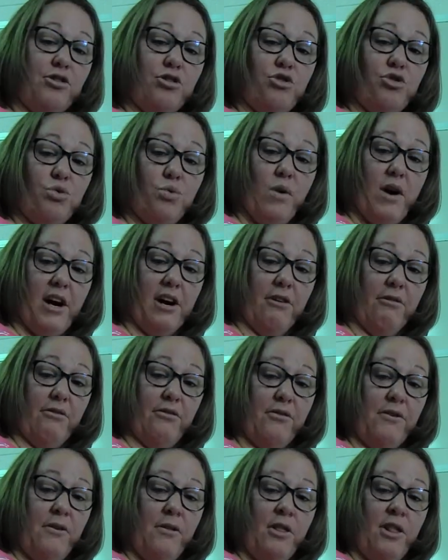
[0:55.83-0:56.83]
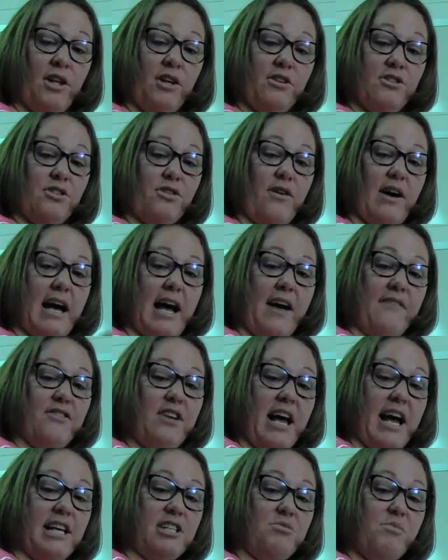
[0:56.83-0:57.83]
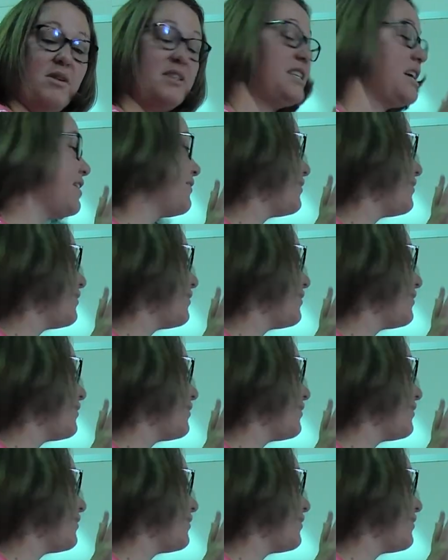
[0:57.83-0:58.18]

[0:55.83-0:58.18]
12. So I have to ask myself,